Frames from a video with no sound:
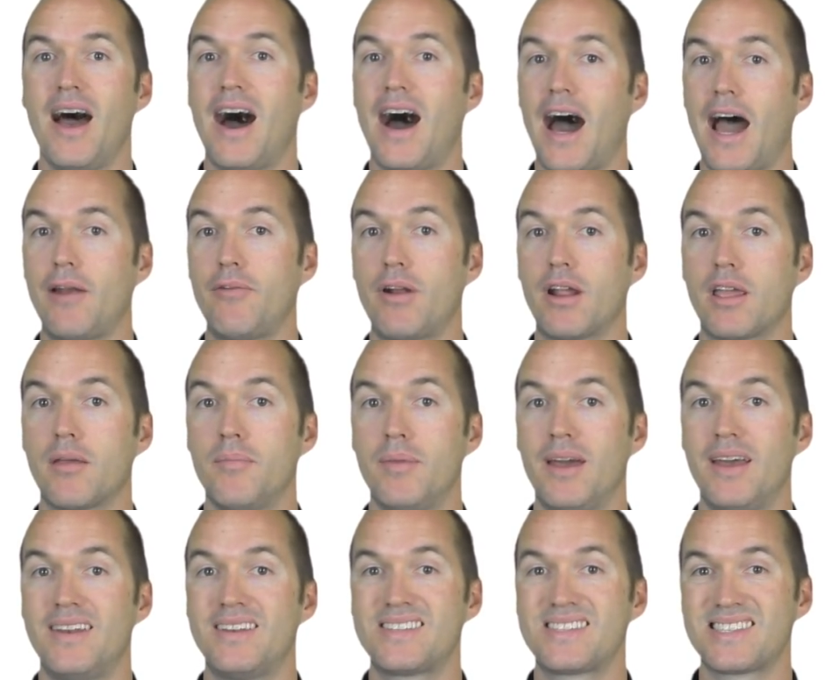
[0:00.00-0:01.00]
I'd
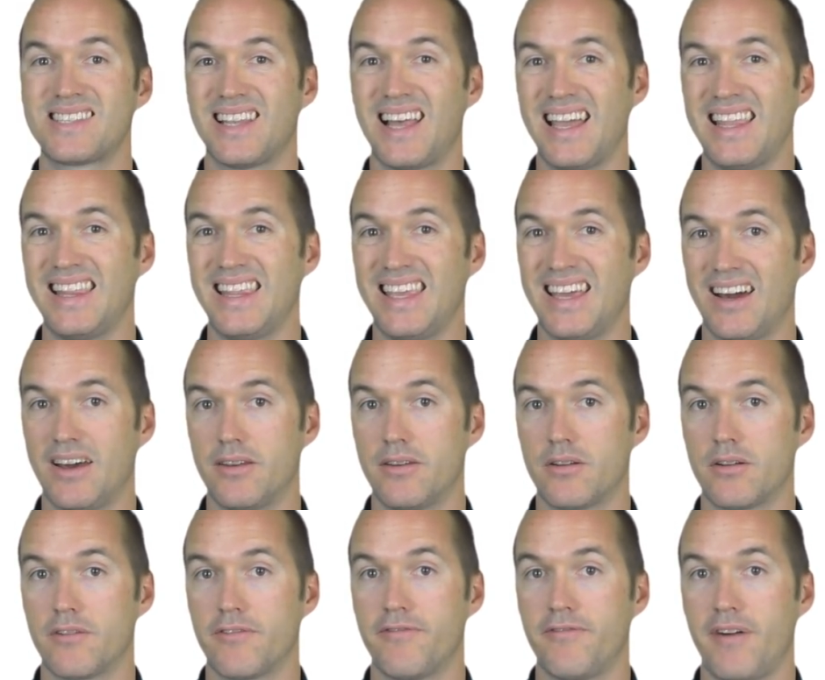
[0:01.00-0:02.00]
recommend slightly
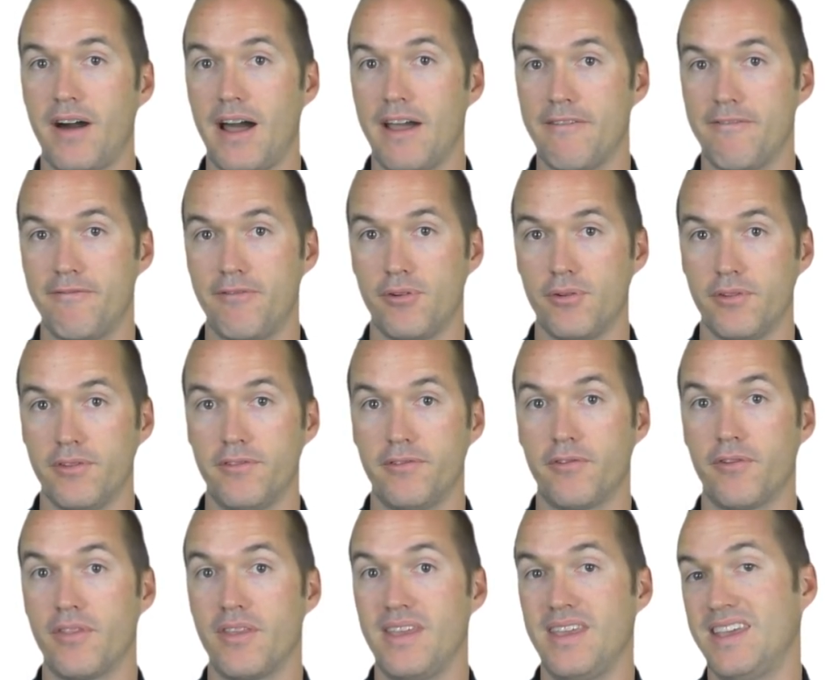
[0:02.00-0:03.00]
under 5 volts for the